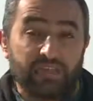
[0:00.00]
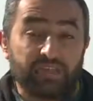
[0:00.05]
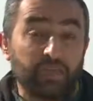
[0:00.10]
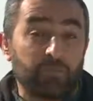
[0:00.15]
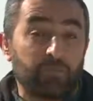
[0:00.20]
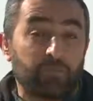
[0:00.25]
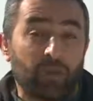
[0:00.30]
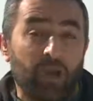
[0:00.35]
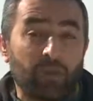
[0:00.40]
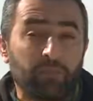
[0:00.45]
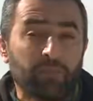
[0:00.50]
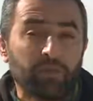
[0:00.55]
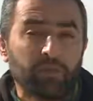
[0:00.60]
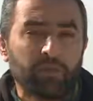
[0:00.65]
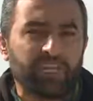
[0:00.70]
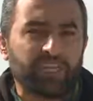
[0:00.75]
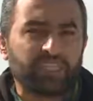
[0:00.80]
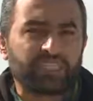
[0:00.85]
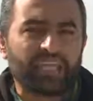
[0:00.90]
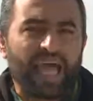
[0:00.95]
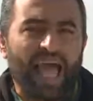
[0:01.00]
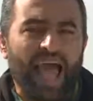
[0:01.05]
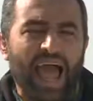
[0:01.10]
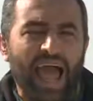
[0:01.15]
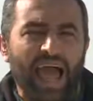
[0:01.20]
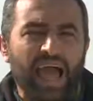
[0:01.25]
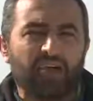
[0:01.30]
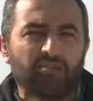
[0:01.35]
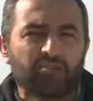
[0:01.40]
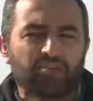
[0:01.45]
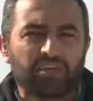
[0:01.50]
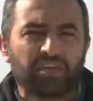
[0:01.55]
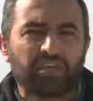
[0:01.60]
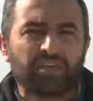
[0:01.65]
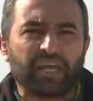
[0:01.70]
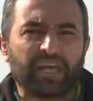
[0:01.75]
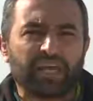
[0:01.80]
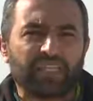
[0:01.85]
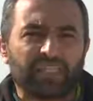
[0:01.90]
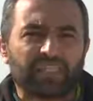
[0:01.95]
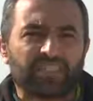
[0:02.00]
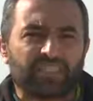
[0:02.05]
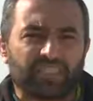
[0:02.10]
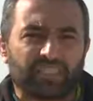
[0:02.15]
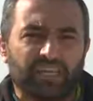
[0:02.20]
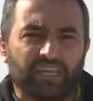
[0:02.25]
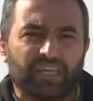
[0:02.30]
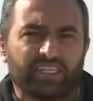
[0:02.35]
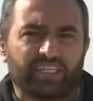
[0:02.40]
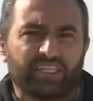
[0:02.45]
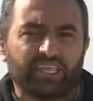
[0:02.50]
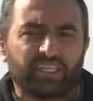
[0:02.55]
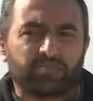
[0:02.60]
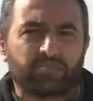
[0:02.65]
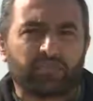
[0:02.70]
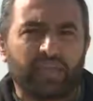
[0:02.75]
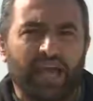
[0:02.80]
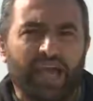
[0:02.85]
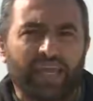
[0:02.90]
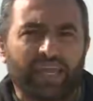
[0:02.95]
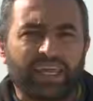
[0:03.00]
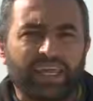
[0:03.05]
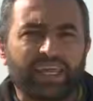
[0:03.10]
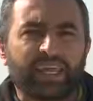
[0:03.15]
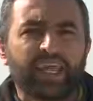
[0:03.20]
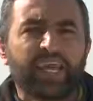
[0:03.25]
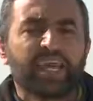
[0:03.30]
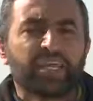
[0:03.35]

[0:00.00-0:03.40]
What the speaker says: The problem is how the United States is planning